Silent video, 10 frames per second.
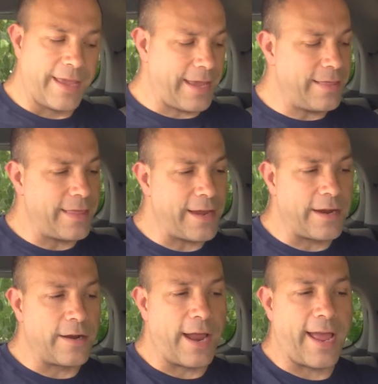In
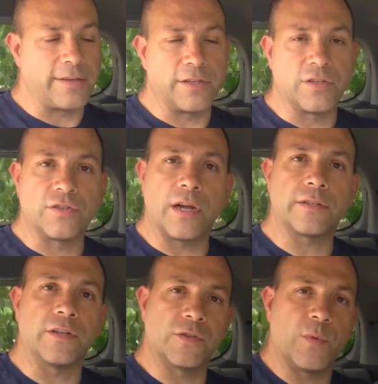there, as
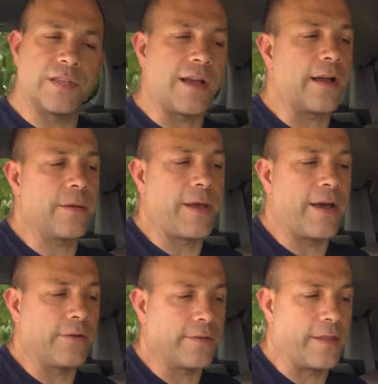instructors, we talk
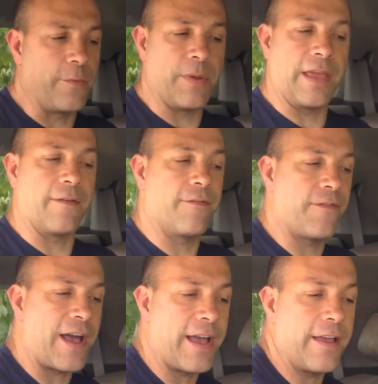about there being
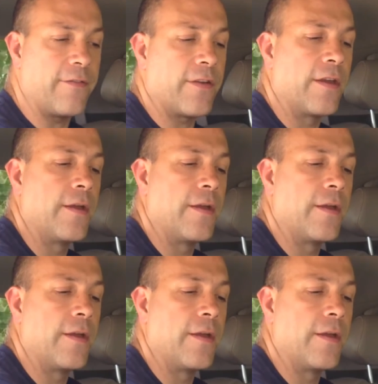5